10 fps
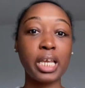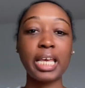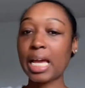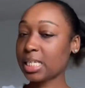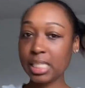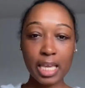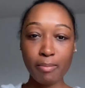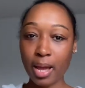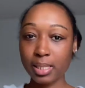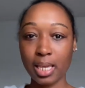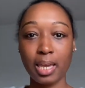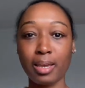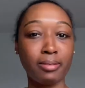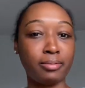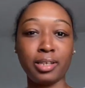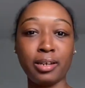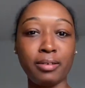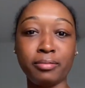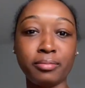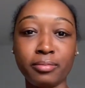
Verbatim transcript: and I just give my take, you know?